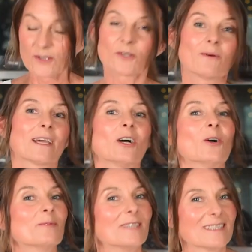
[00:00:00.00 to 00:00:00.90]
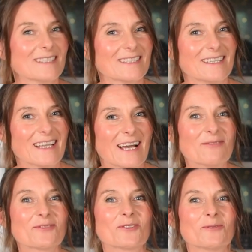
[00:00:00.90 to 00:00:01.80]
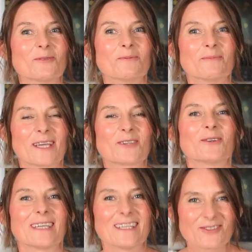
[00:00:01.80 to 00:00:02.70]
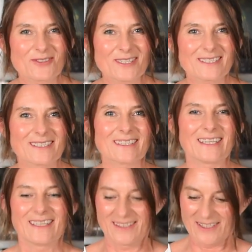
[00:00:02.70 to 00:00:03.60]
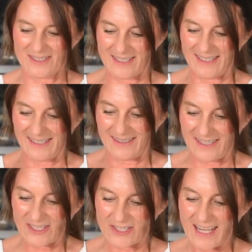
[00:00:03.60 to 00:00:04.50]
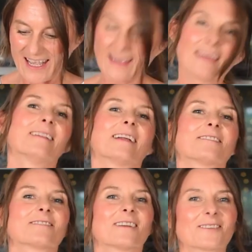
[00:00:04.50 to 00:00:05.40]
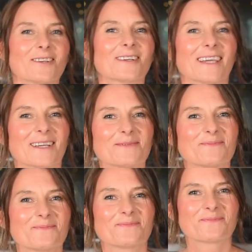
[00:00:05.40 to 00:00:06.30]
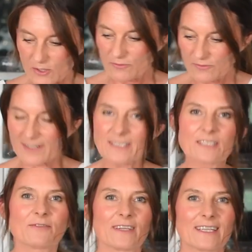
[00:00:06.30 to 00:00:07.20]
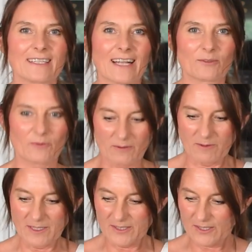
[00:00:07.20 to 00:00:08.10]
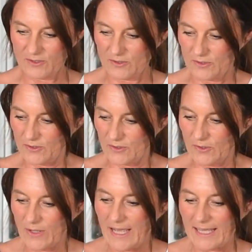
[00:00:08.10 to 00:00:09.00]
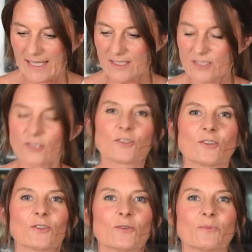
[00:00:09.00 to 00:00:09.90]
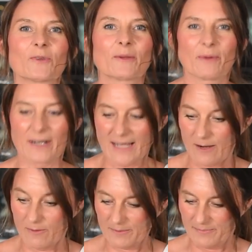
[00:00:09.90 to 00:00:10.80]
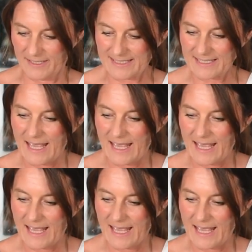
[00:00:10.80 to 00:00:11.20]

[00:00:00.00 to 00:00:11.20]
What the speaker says: So I hope this is enough to make you interested in this dish, and let's start cooking. So first thing that we will need to do is to prepare our beets.